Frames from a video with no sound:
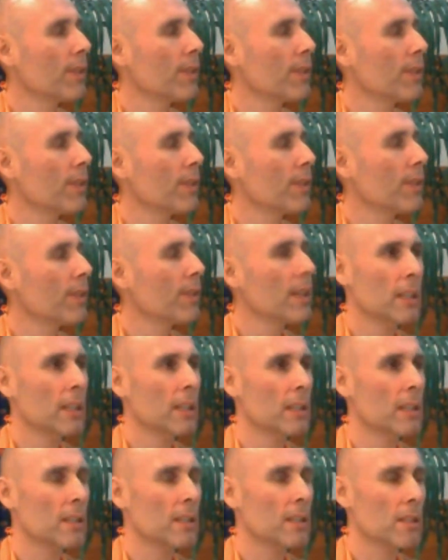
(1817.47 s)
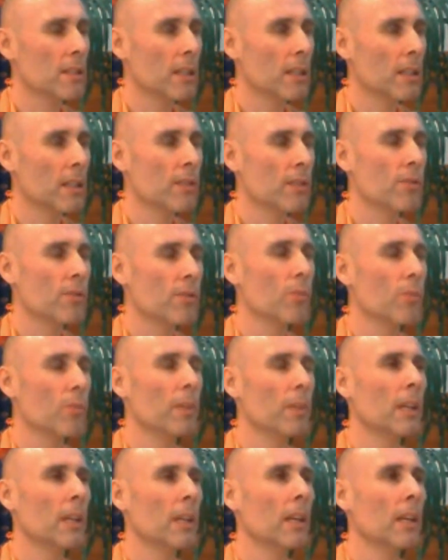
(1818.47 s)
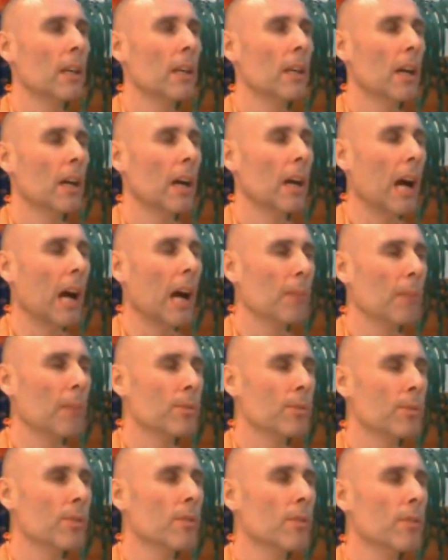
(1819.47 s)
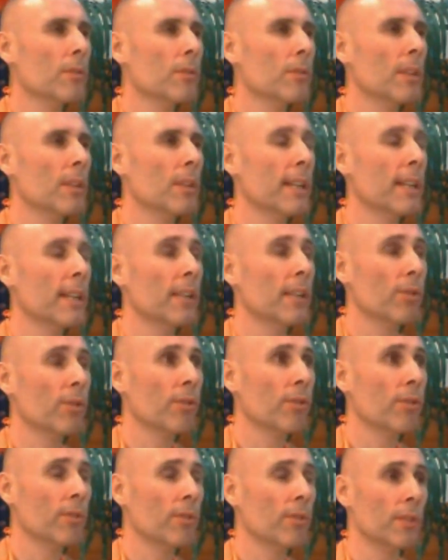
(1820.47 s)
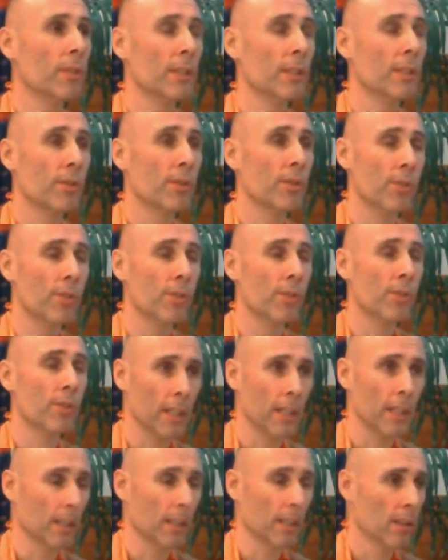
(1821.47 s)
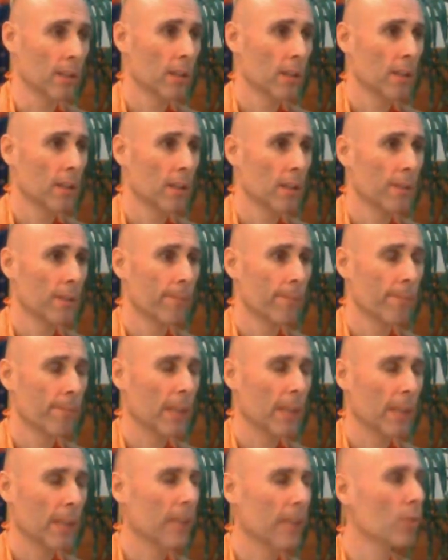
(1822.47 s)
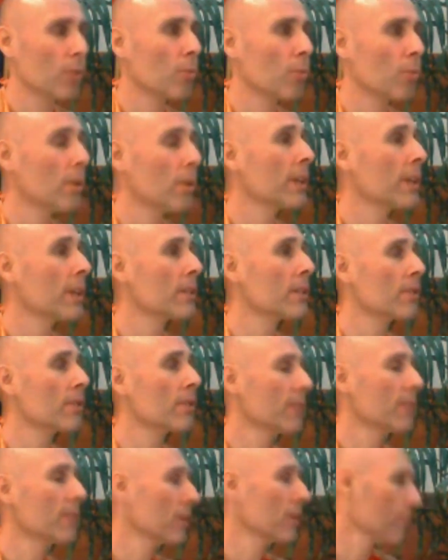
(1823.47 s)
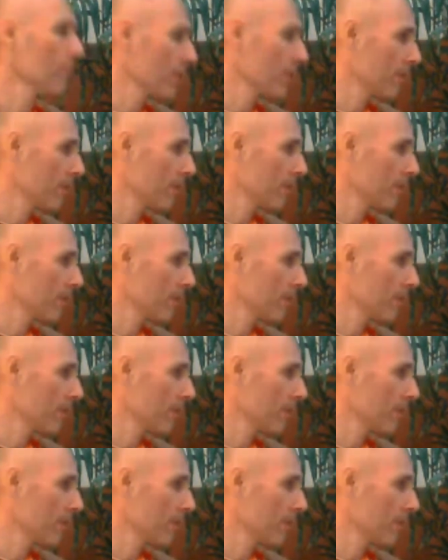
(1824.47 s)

to think like this is to be absolutely and totally soaking in the waters of illusion.